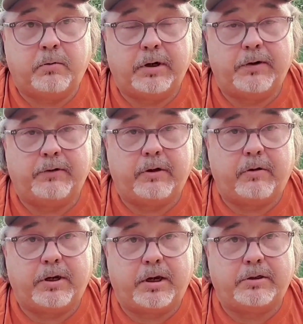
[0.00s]
We're gonna have to
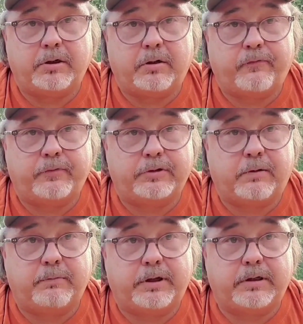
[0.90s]
go catch her before
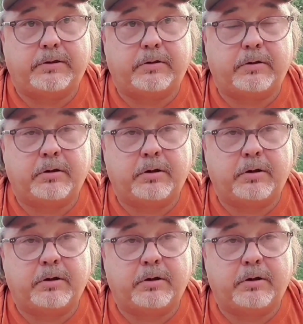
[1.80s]
something gets her.